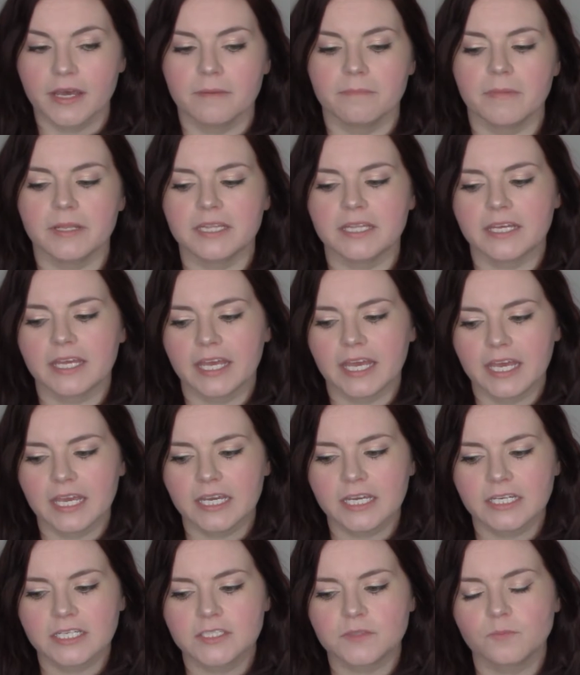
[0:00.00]
But the
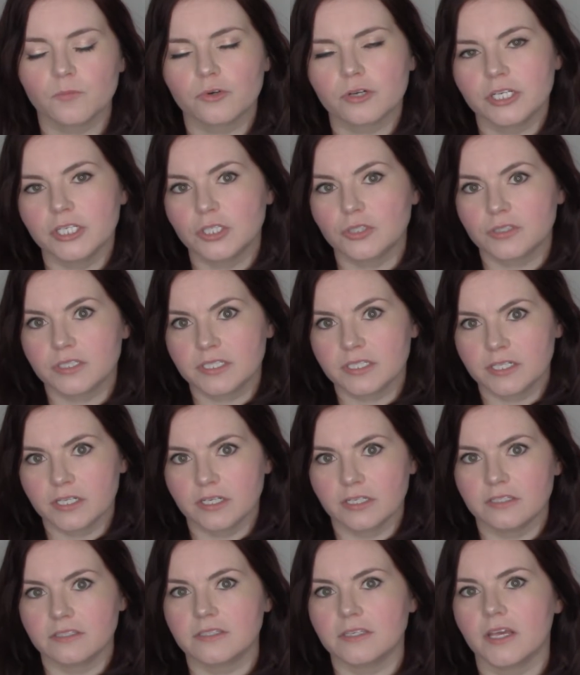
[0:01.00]
king is more interested
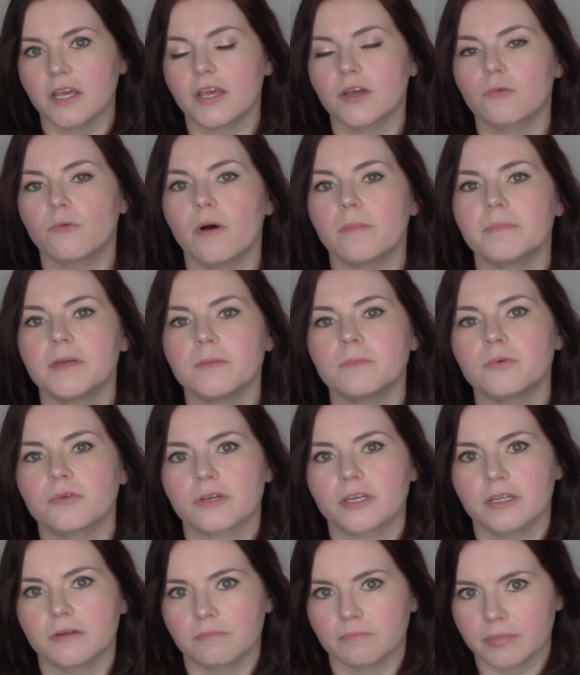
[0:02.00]
in seeing what people can